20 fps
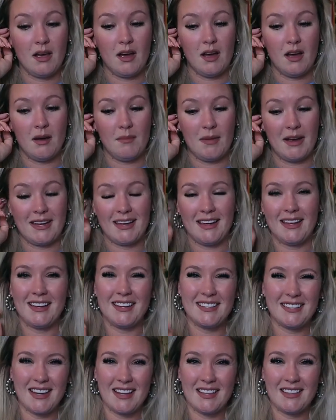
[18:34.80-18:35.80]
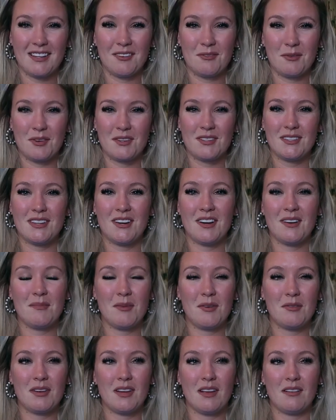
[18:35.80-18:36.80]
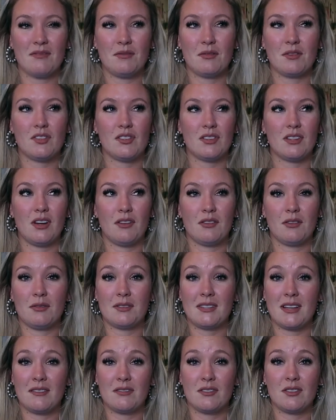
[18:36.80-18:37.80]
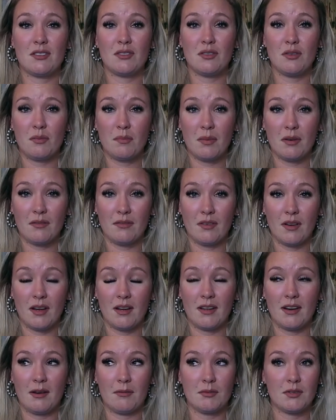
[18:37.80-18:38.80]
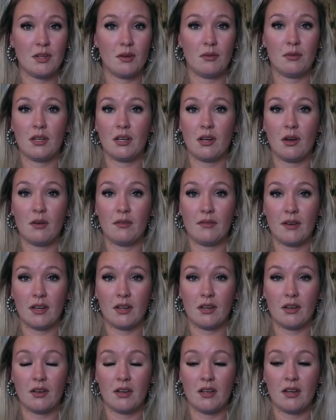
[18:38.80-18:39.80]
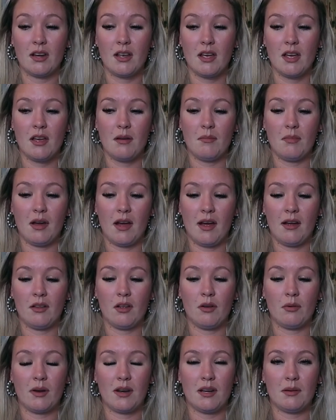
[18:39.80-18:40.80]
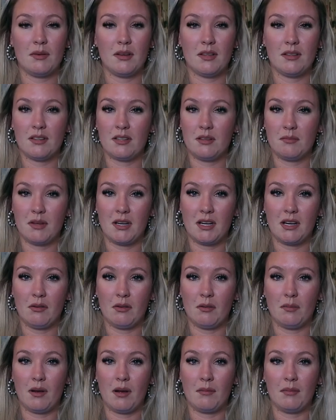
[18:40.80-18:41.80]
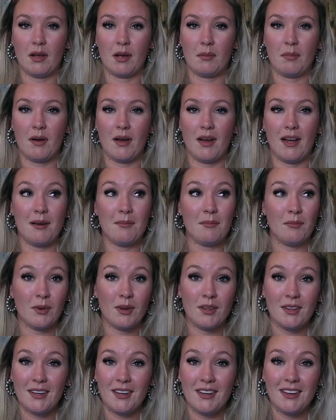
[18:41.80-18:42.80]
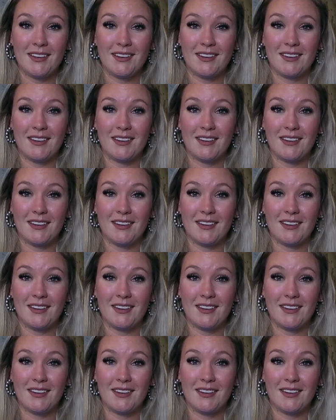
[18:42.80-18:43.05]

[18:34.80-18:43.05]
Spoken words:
I can't attend the awards ceremony, unfortunately, although it sounds super fun. I would totally go if I could, but I'll already be in the Dominican Republic. But I'm really